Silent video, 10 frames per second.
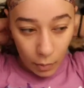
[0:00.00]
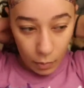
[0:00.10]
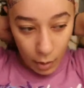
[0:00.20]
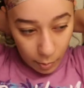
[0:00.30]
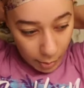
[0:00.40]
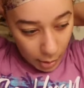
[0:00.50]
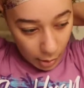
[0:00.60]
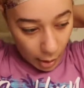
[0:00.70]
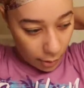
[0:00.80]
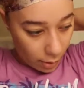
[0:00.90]
well put
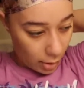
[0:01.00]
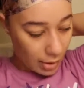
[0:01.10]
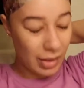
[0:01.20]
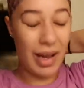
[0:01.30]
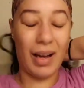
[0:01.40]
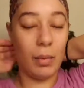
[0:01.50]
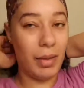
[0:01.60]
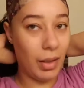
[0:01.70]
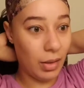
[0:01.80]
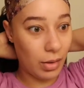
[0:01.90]
together and it's not going to
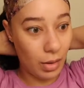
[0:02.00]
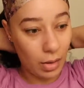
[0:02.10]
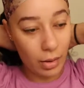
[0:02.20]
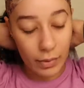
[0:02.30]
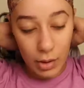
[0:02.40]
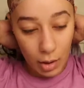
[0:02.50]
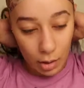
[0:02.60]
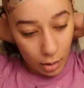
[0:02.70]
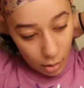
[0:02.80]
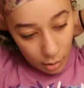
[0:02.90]
be itchy and
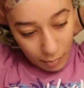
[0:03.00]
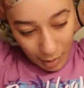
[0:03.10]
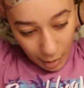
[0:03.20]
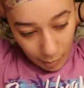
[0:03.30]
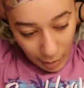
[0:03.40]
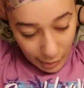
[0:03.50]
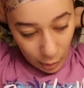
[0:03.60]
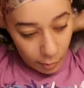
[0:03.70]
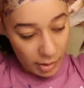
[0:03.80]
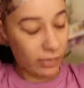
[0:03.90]
irritated. My hair, my
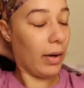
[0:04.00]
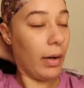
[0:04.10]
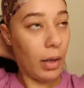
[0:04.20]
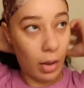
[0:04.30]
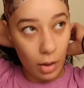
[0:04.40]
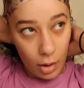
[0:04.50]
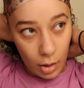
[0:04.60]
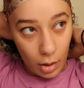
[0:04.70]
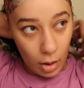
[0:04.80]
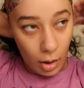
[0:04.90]
scalp is very
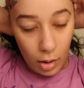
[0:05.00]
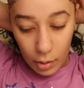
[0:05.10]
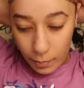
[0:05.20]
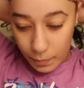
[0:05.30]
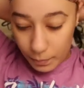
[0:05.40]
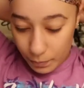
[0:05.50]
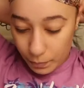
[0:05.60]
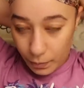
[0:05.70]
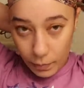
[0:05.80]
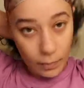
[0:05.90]
um,
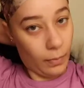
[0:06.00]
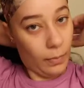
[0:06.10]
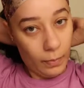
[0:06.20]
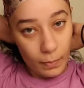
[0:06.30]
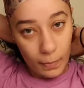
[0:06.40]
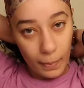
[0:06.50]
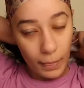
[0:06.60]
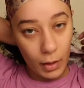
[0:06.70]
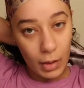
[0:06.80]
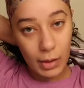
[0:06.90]

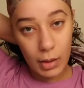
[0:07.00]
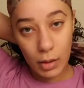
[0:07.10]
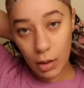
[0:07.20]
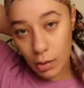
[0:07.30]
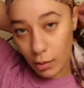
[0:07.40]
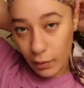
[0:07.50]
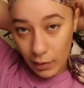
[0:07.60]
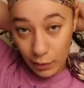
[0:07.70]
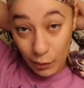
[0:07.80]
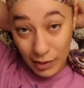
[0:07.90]
sensitive.
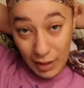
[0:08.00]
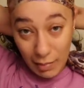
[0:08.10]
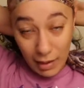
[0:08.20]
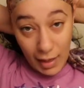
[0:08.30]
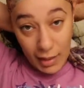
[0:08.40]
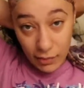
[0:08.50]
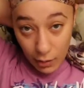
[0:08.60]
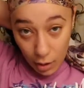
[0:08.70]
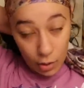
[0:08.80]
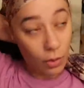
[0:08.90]
If you've seen my last
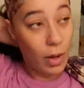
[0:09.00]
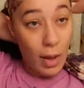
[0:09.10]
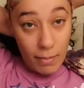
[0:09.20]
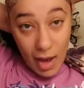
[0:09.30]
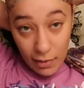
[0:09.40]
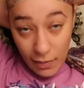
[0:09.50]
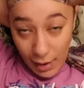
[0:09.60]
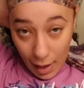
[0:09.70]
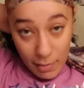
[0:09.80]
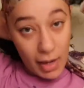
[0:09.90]
video, matter of
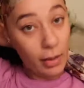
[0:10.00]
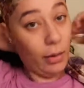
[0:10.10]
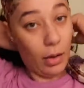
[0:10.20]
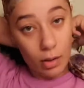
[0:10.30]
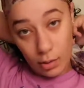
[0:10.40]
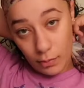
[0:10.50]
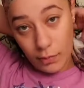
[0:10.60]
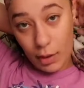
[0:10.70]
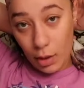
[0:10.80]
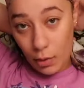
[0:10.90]
fact, I made a, a
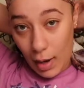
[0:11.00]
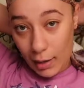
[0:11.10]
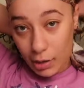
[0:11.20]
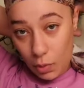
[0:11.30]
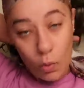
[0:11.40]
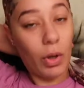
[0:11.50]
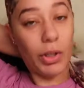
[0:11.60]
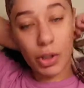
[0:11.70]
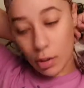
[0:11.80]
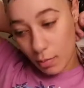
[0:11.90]
video. I actually
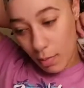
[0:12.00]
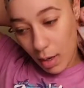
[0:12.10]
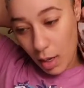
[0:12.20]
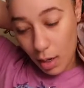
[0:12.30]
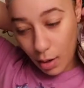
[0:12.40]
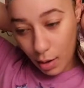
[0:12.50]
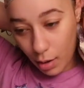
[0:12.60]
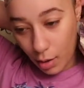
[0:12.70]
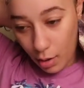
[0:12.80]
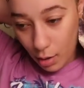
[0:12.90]
washed my
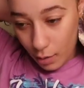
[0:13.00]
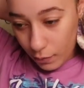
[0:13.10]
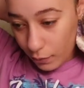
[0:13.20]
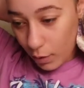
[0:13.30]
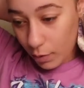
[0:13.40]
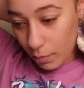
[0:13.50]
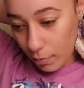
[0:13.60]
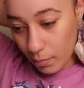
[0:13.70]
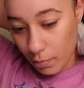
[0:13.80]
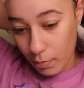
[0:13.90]
hair
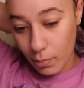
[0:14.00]
from